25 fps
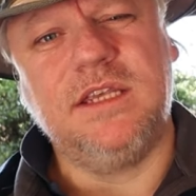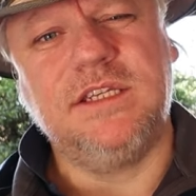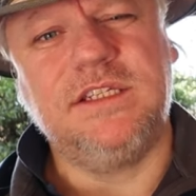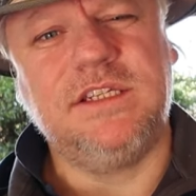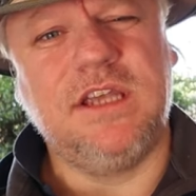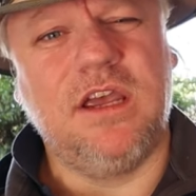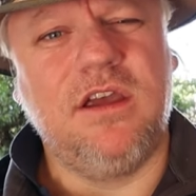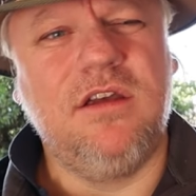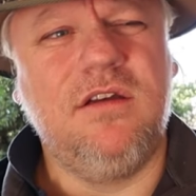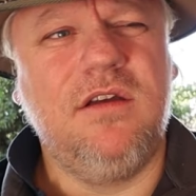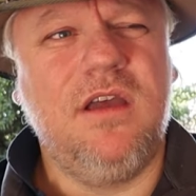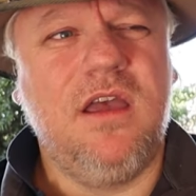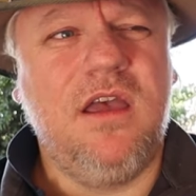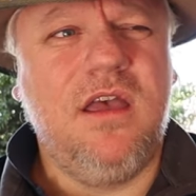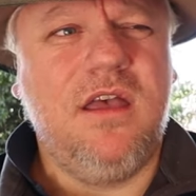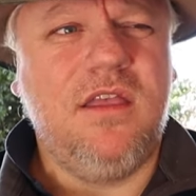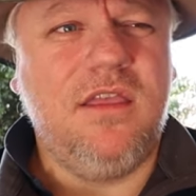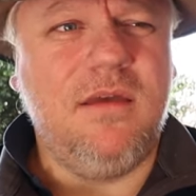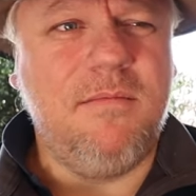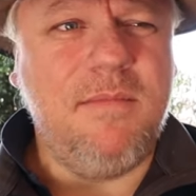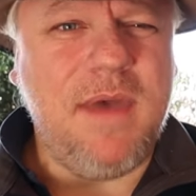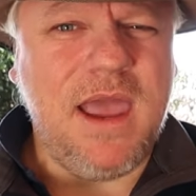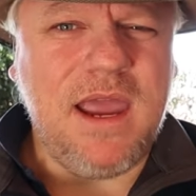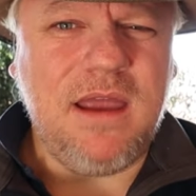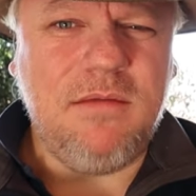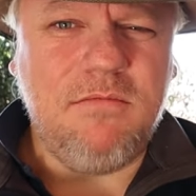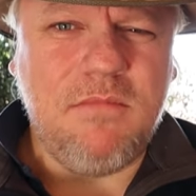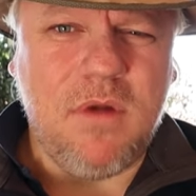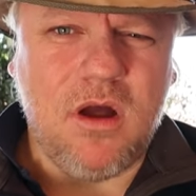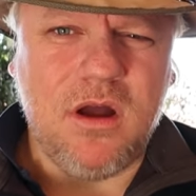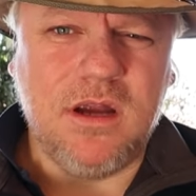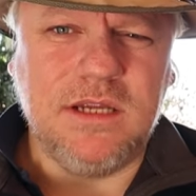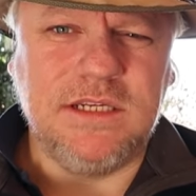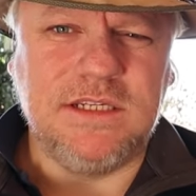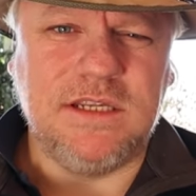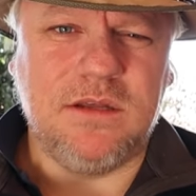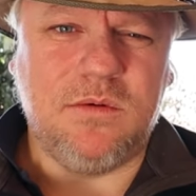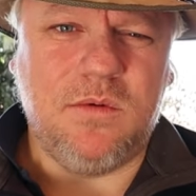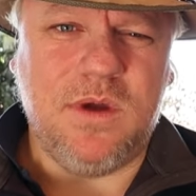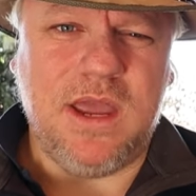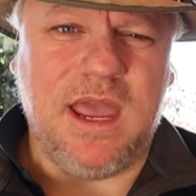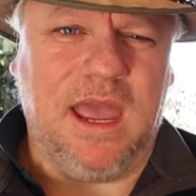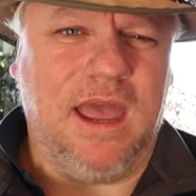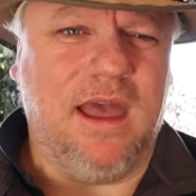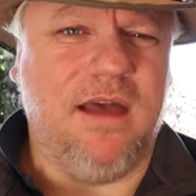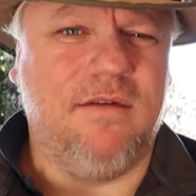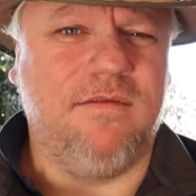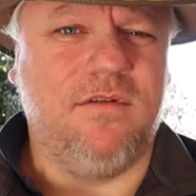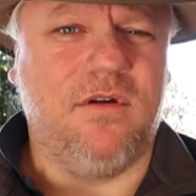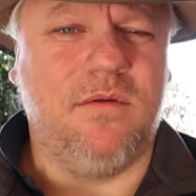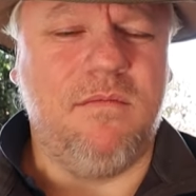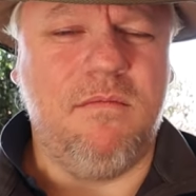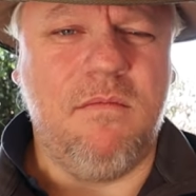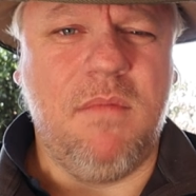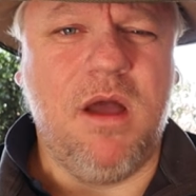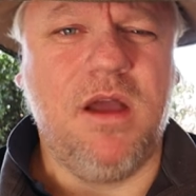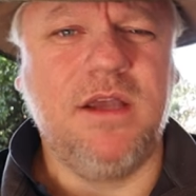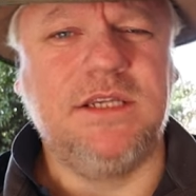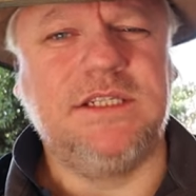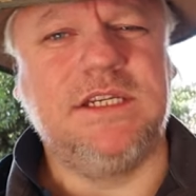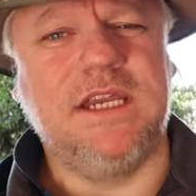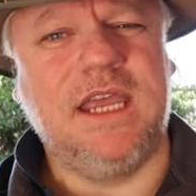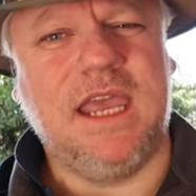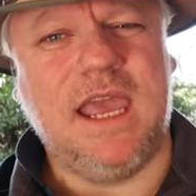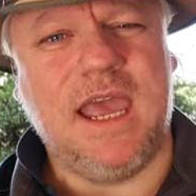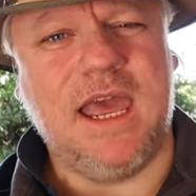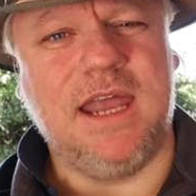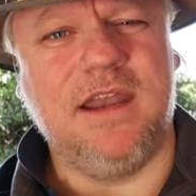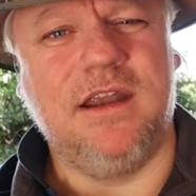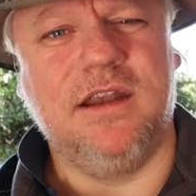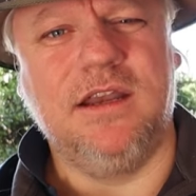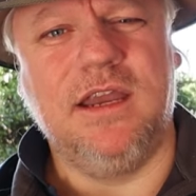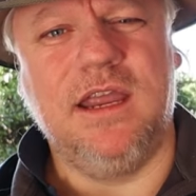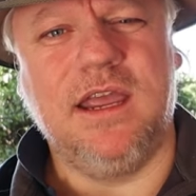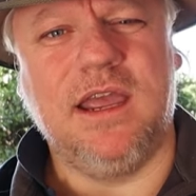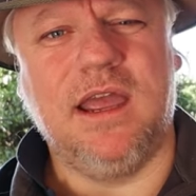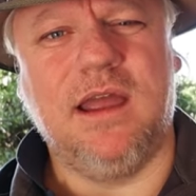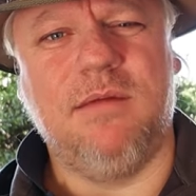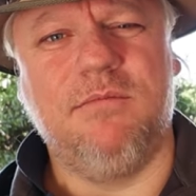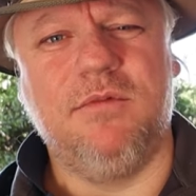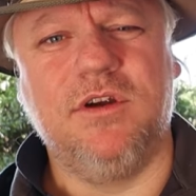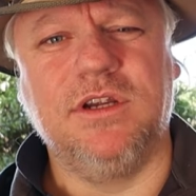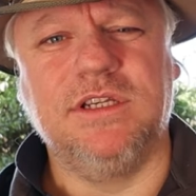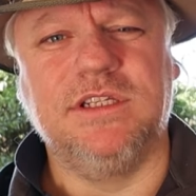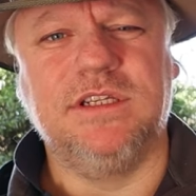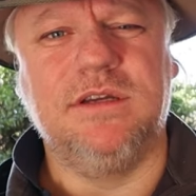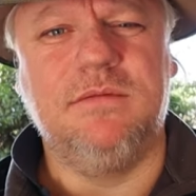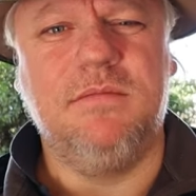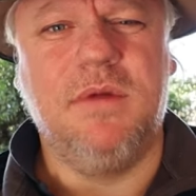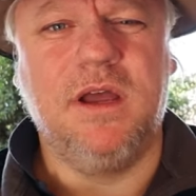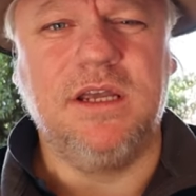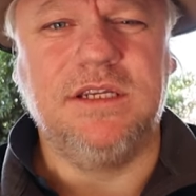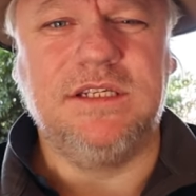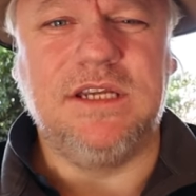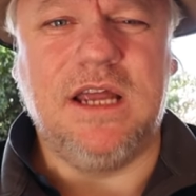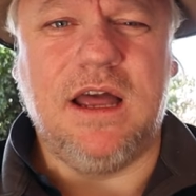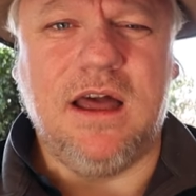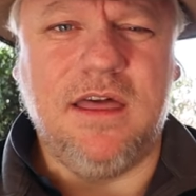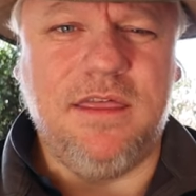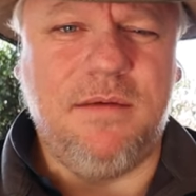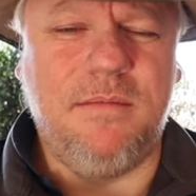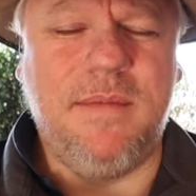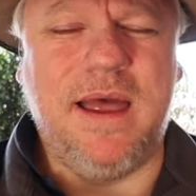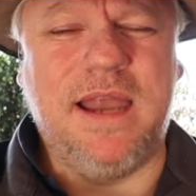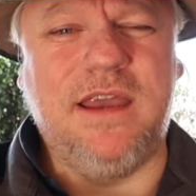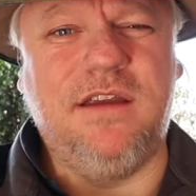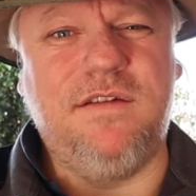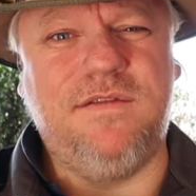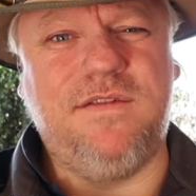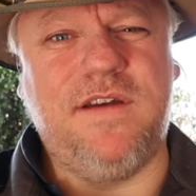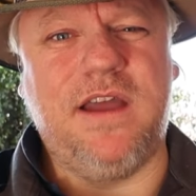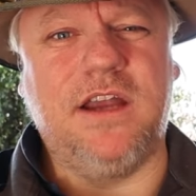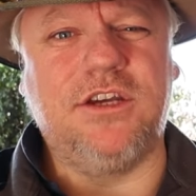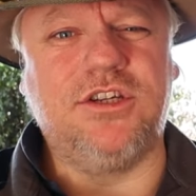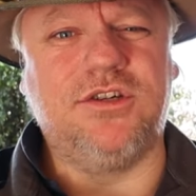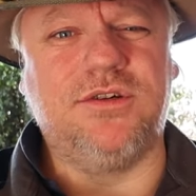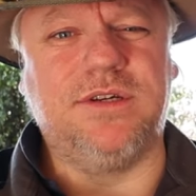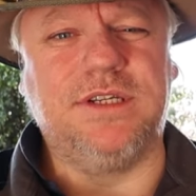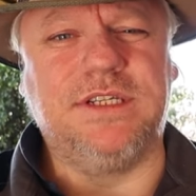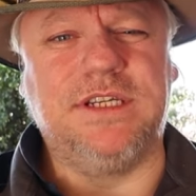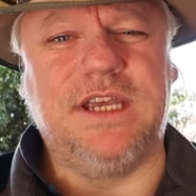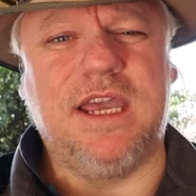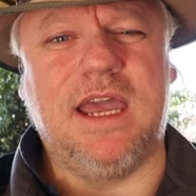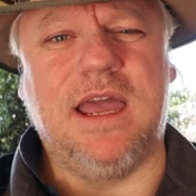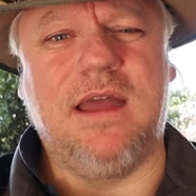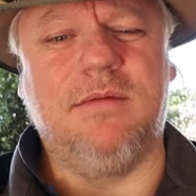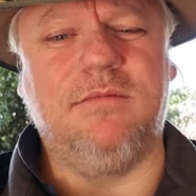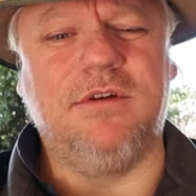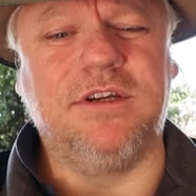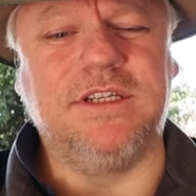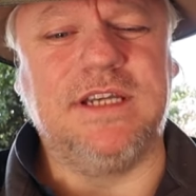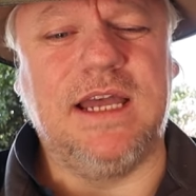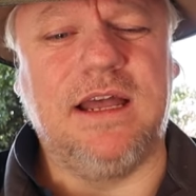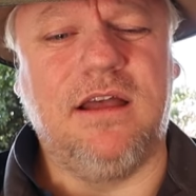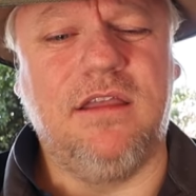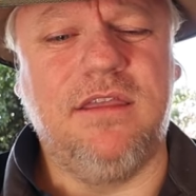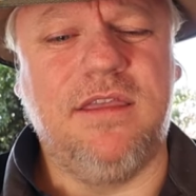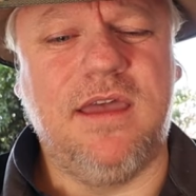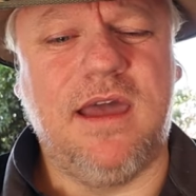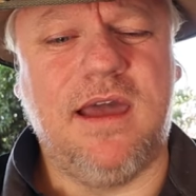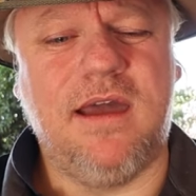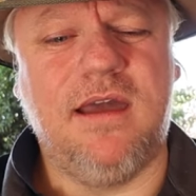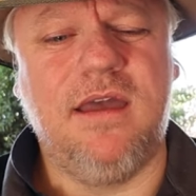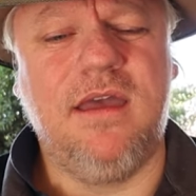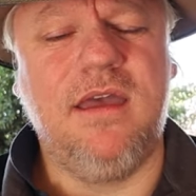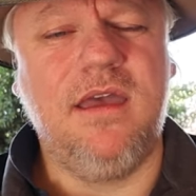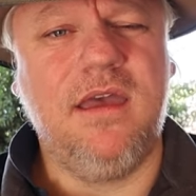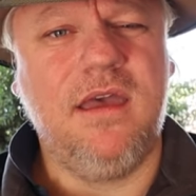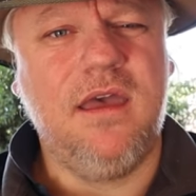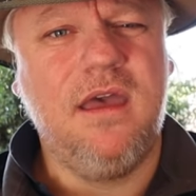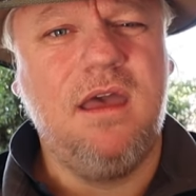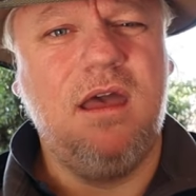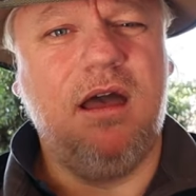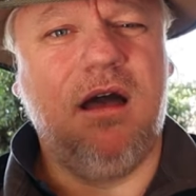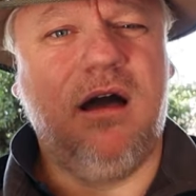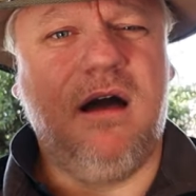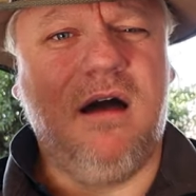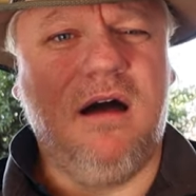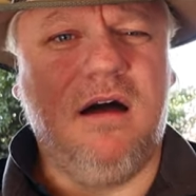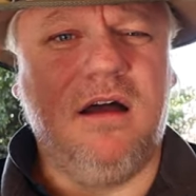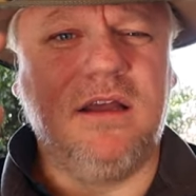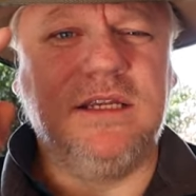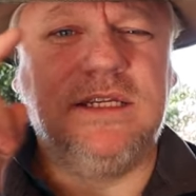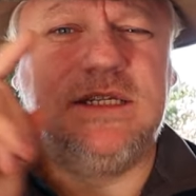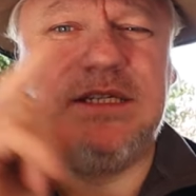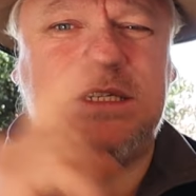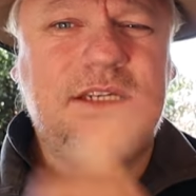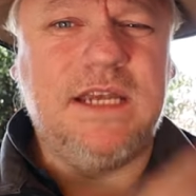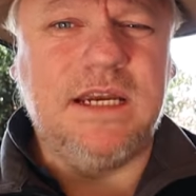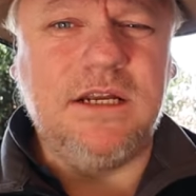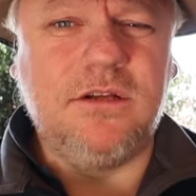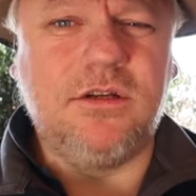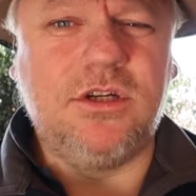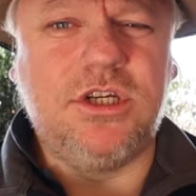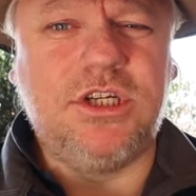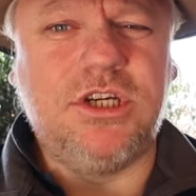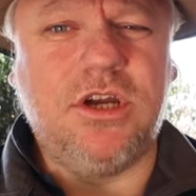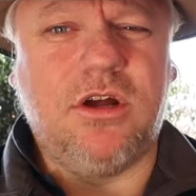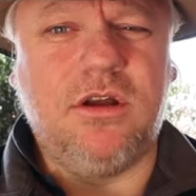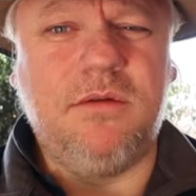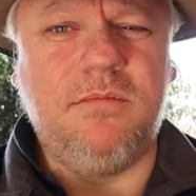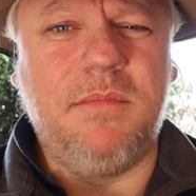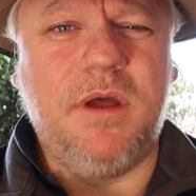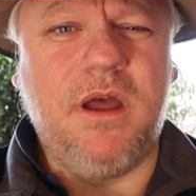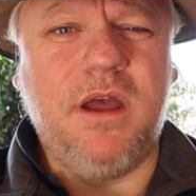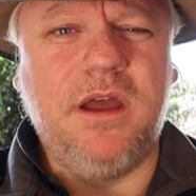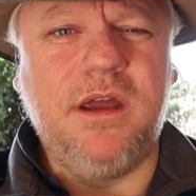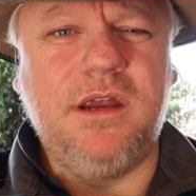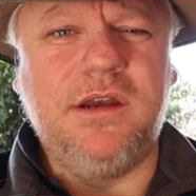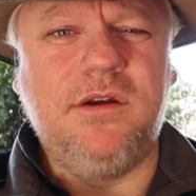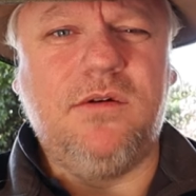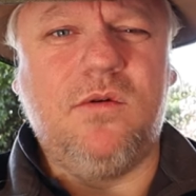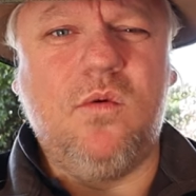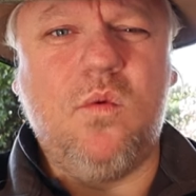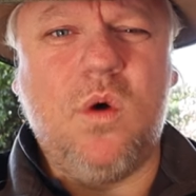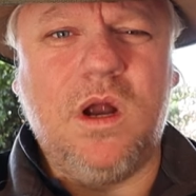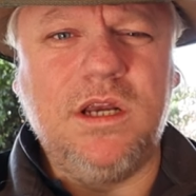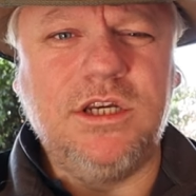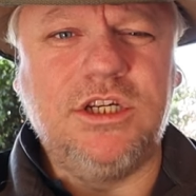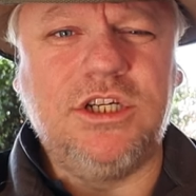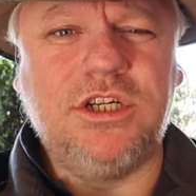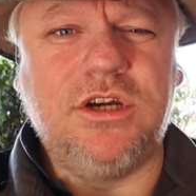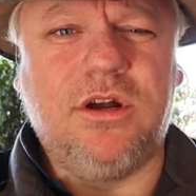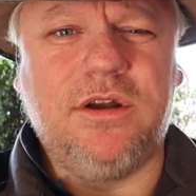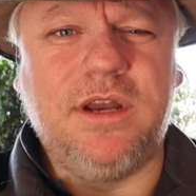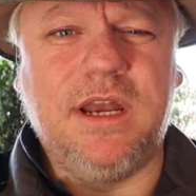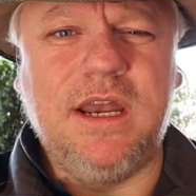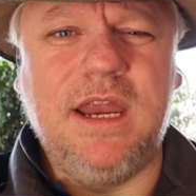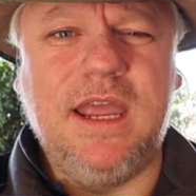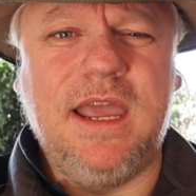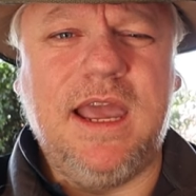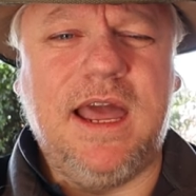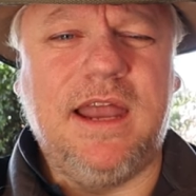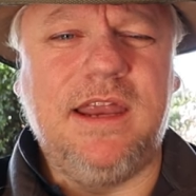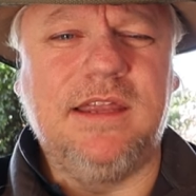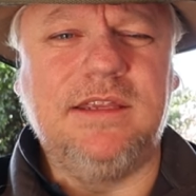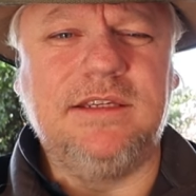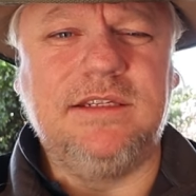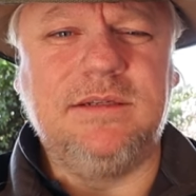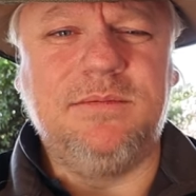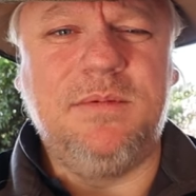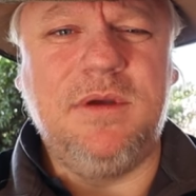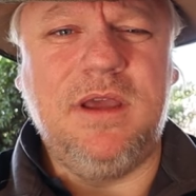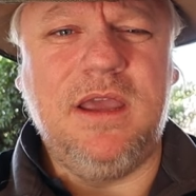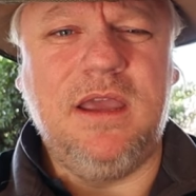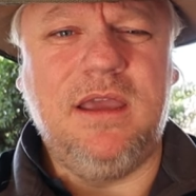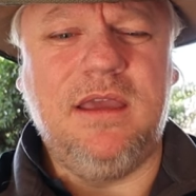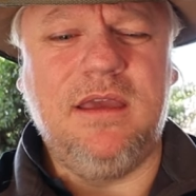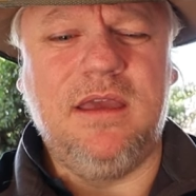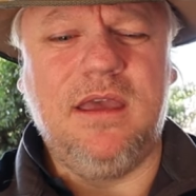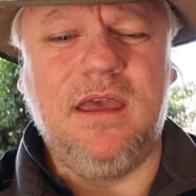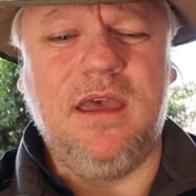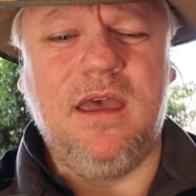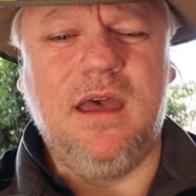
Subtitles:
So the main modes that we have on most Canon cameras and most other manufacturers' cameras out there are single shot mode, or one shot in Canon speak.